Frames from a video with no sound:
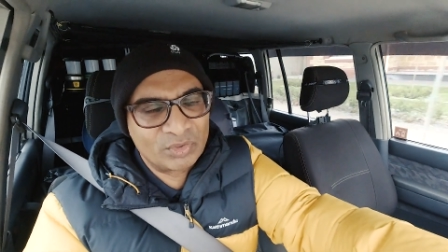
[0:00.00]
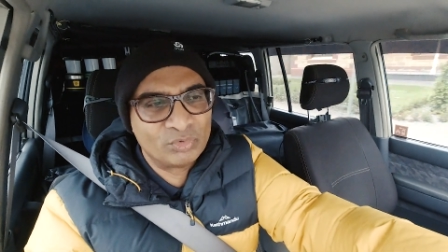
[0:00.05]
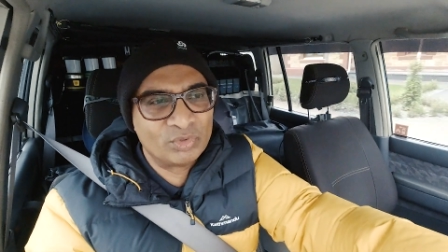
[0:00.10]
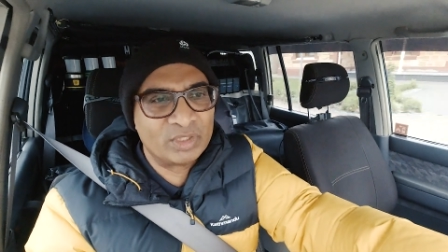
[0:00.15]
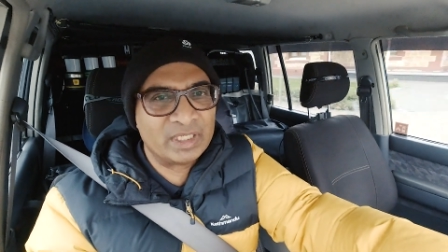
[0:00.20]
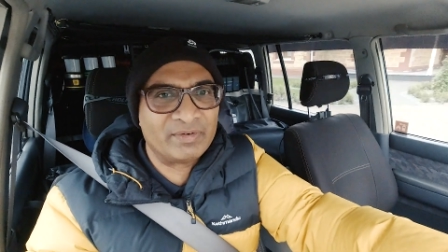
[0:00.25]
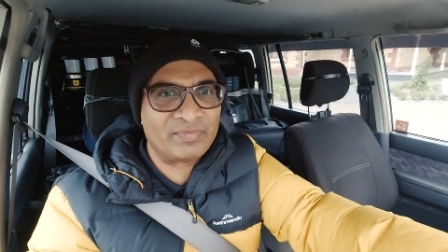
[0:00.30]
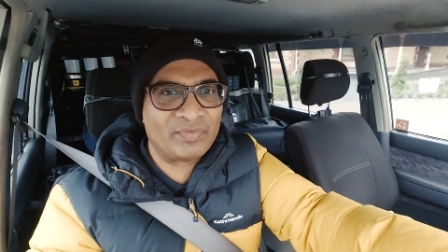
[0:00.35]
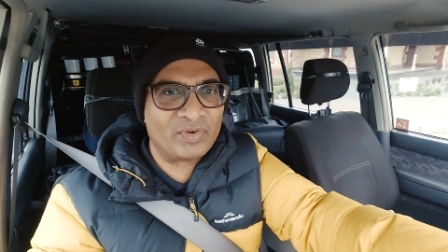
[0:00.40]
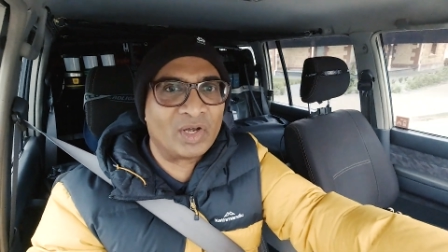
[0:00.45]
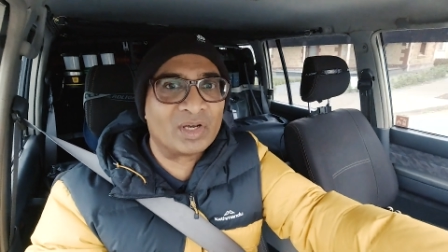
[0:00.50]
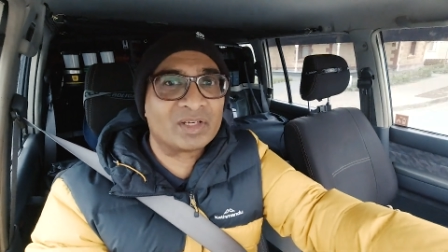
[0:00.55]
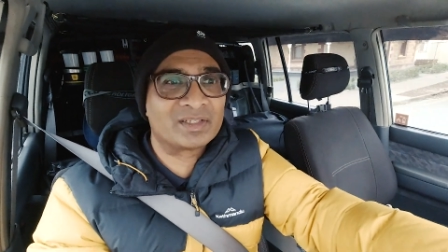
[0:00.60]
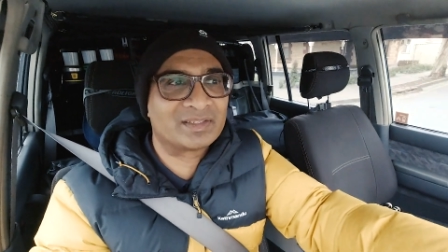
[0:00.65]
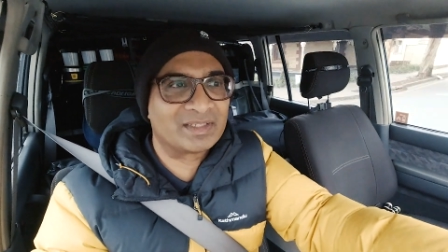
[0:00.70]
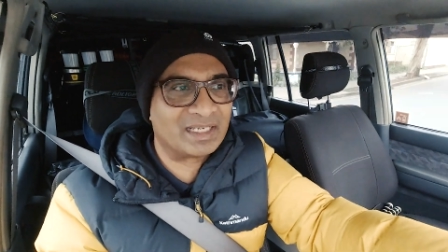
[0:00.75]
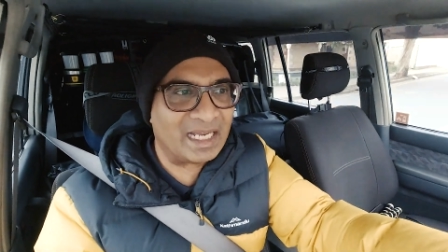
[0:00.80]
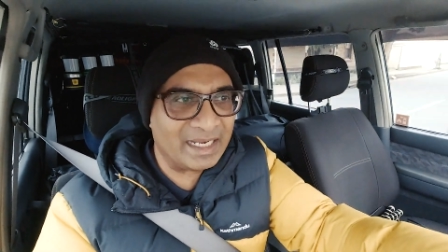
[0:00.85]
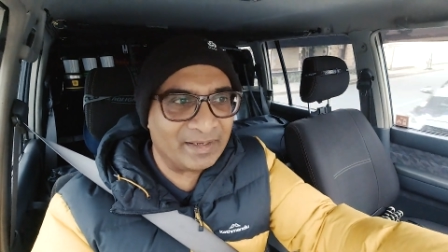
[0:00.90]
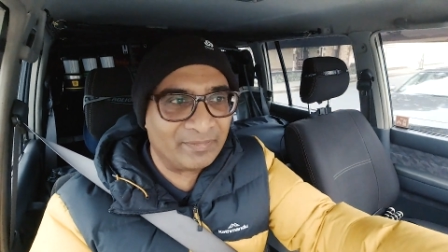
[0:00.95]
2 diff locks
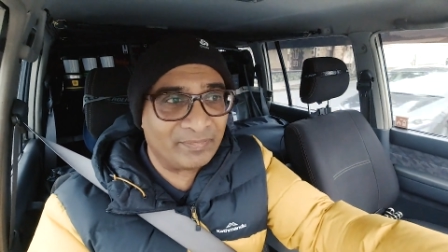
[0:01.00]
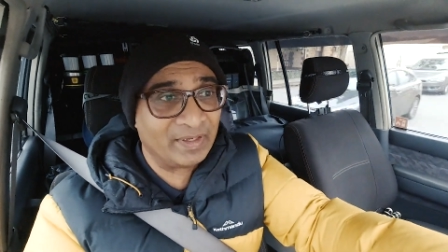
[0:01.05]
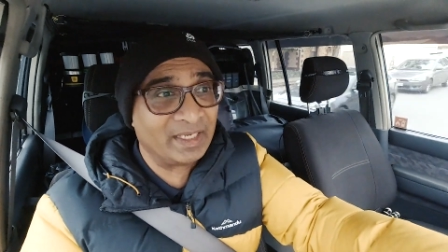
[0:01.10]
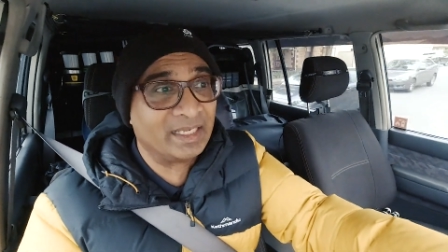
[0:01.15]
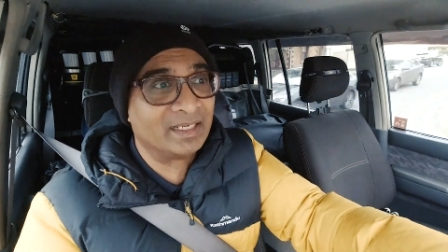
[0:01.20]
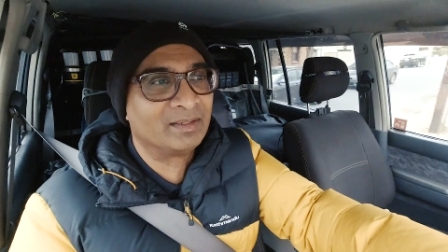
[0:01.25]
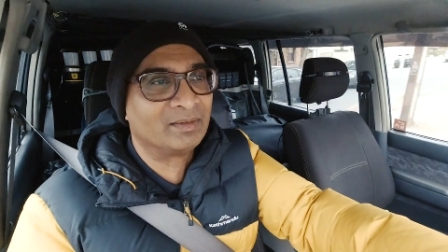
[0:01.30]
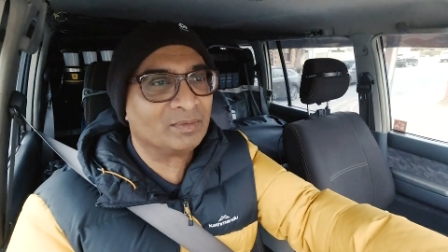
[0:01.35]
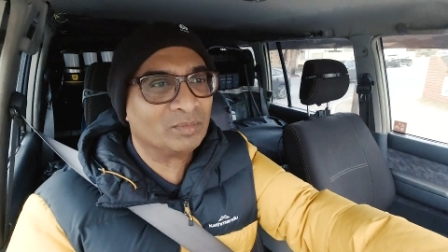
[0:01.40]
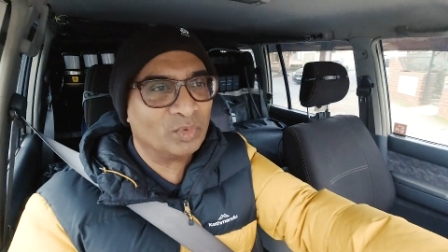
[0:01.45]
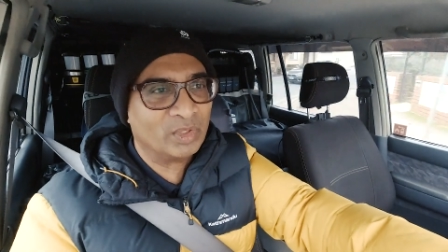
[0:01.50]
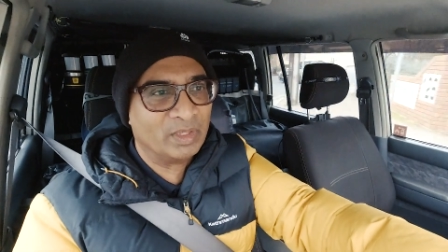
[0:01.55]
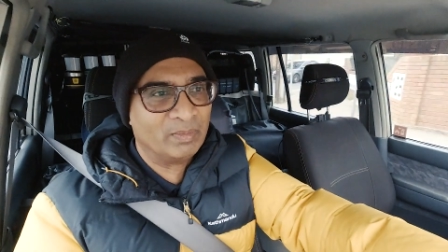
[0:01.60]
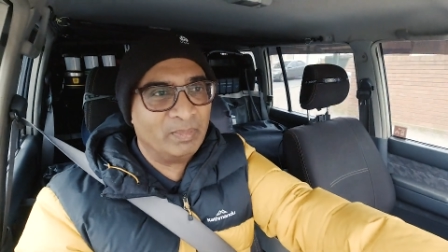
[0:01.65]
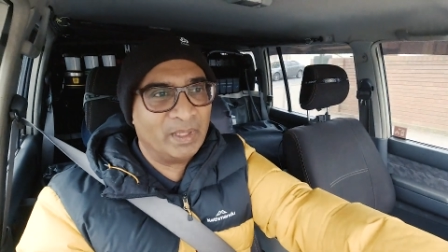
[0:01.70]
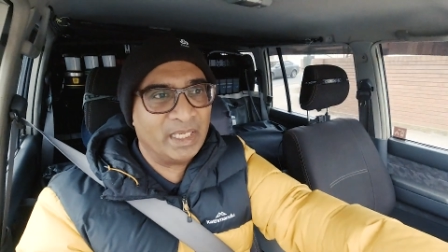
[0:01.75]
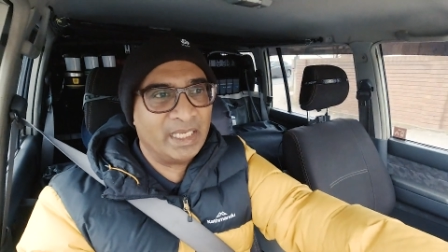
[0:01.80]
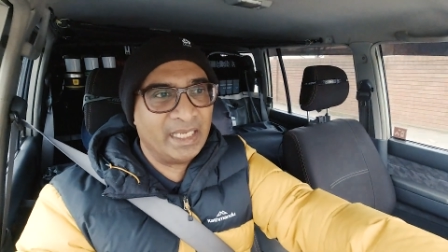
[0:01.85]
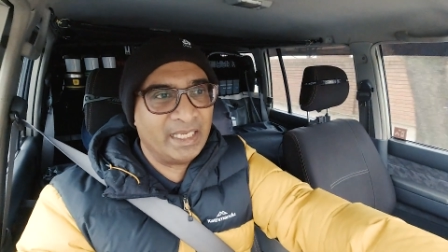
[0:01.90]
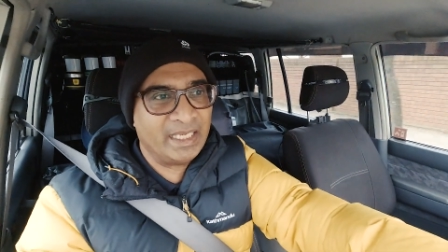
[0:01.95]
I feel
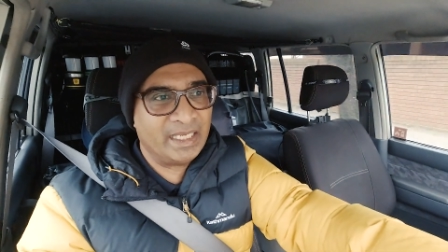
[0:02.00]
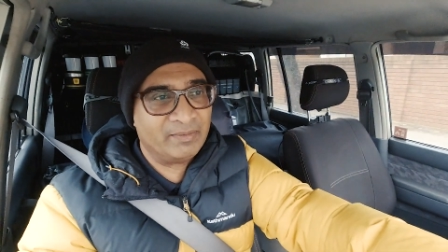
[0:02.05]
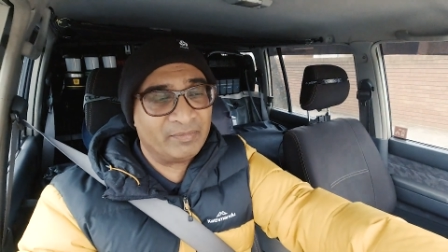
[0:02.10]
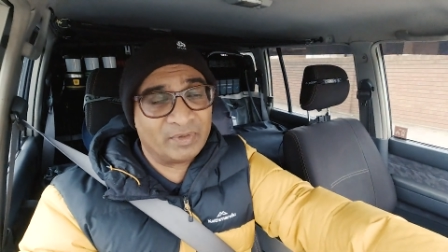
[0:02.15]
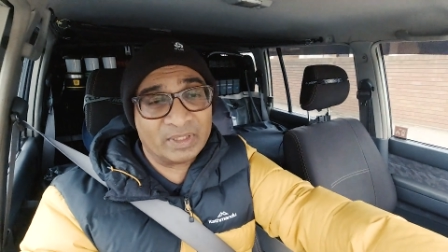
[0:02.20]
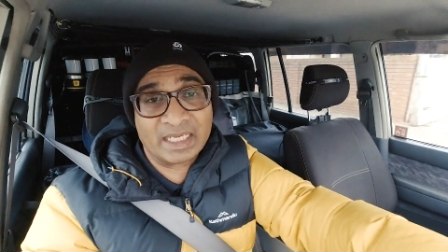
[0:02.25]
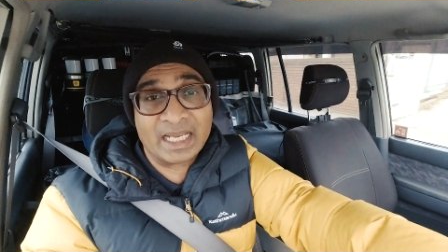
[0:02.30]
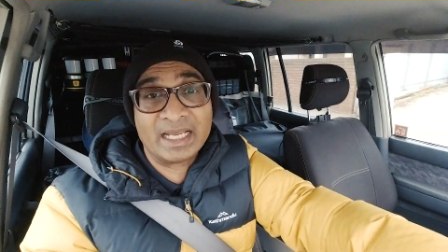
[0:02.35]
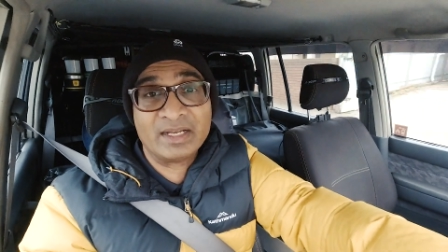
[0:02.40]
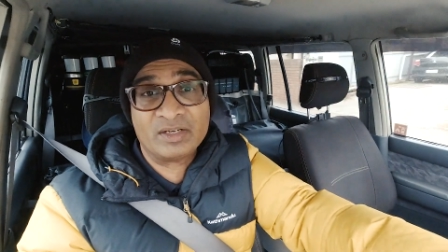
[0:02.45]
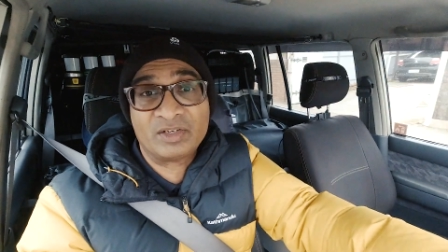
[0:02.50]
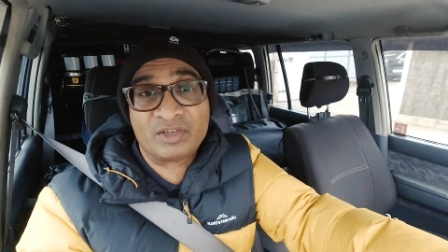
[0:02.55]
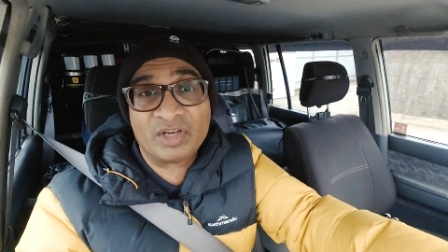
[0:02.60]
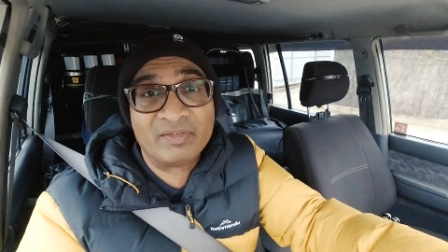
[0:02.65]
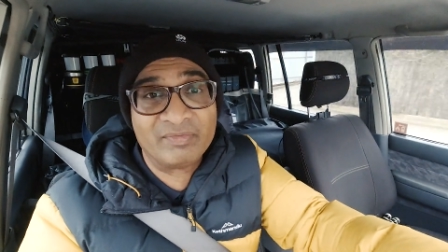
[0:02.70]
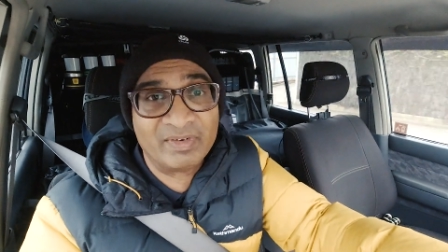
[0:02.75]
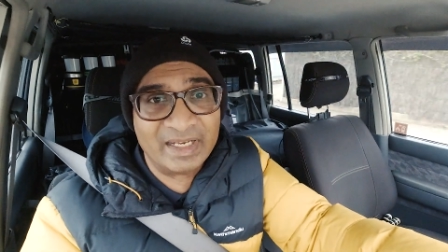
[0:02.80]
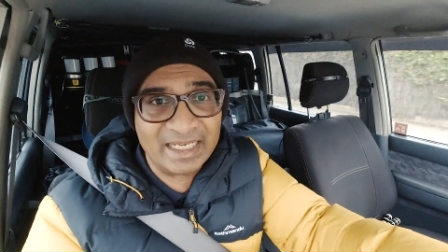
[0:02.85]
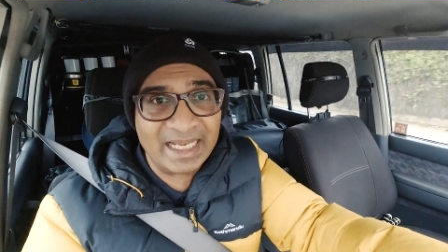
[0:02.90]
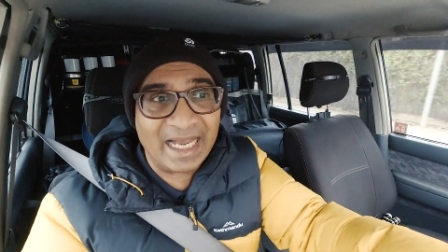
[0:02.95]
would be, for the kind of
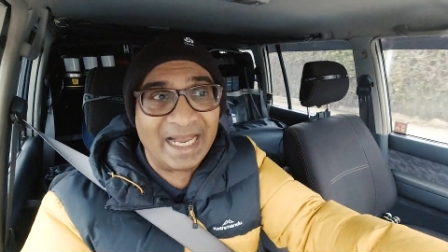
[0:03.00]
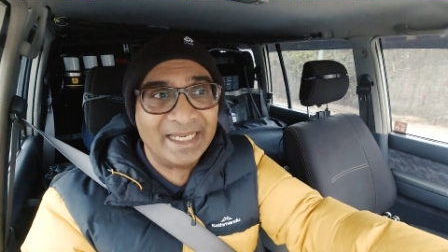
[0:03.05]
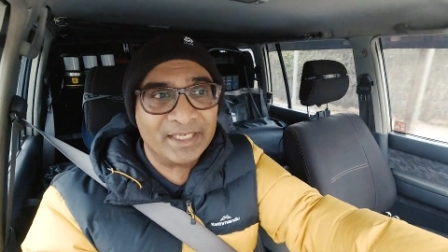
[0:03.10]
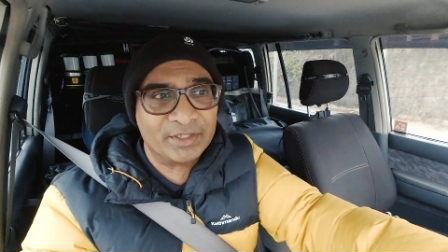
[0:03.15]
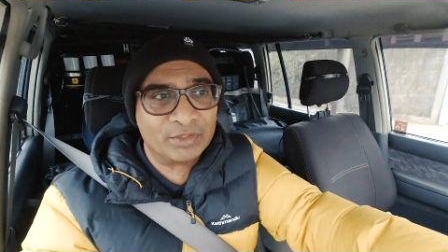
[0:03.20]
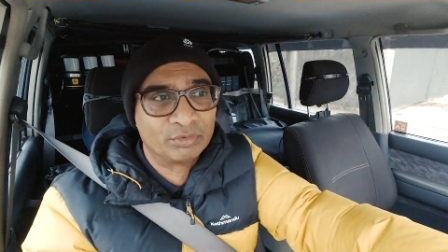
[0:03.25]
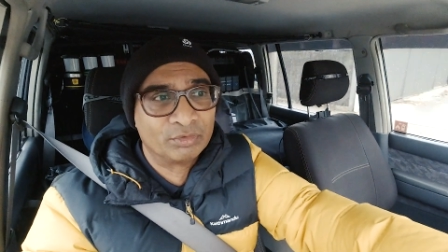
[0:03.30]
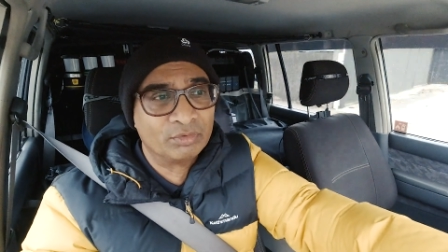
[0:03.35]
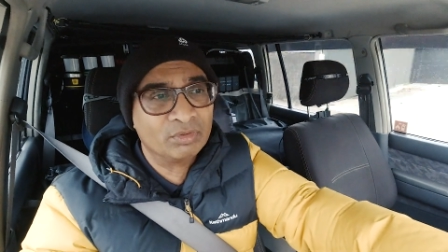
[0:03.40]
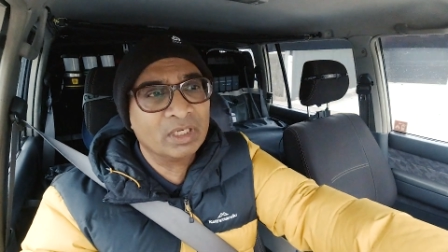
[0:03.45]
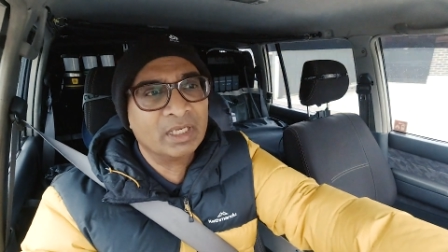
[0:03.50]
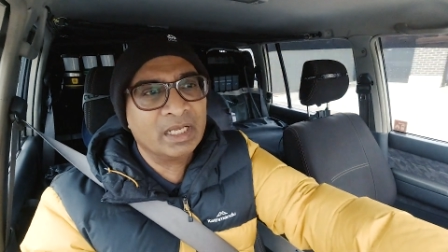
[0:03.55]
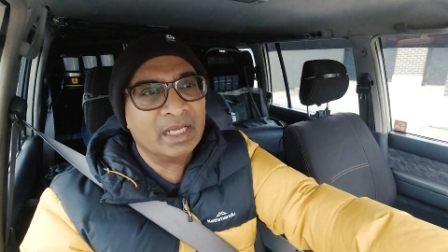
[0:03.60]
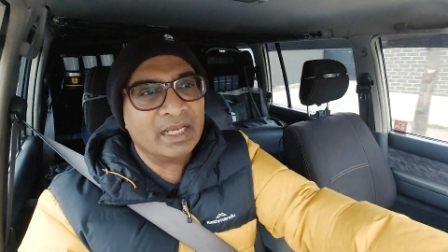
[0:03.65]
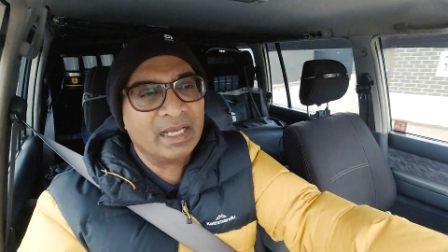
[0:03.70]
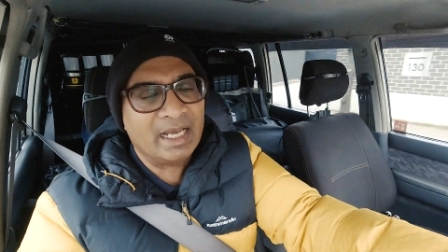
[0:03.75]
traveling I do,